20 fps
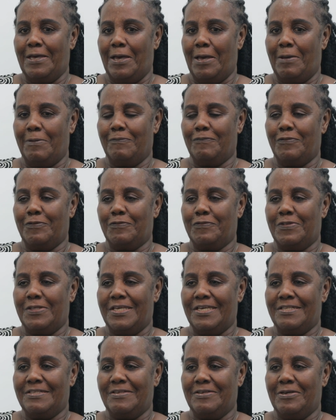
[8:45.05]
I'm
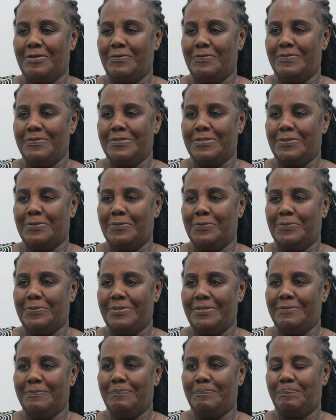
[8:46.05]
58 years
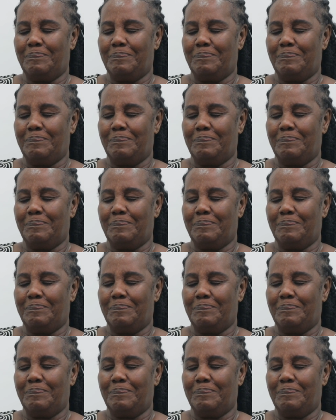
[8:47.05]
old.